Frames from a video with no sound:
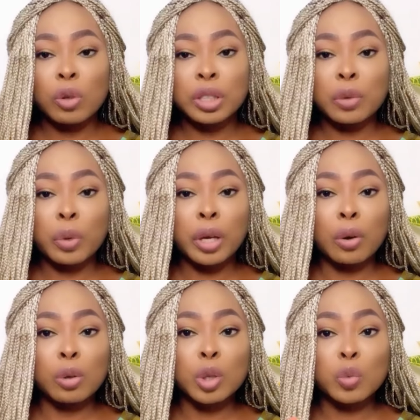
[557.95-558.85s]
wash away
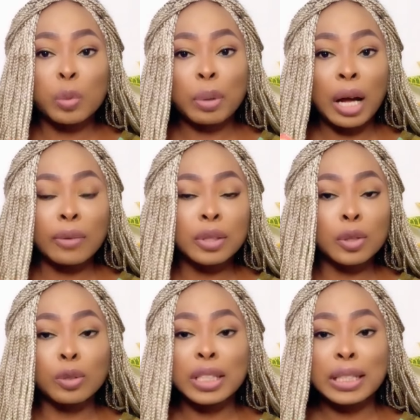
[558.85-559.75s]
or sweep
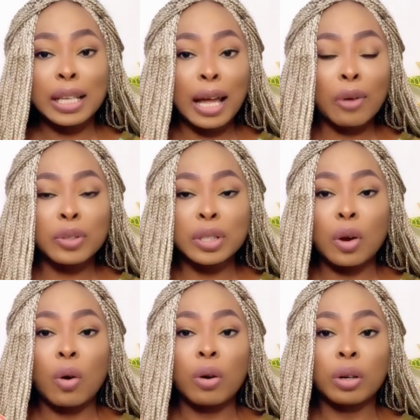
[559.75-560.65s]
out or steal out
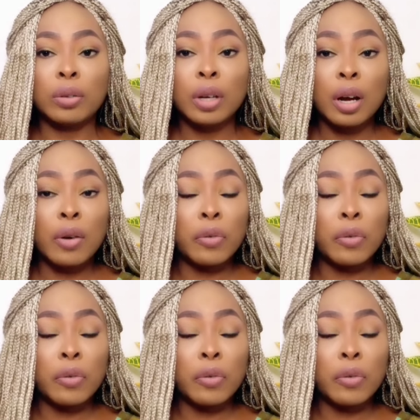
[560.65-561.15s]
the oil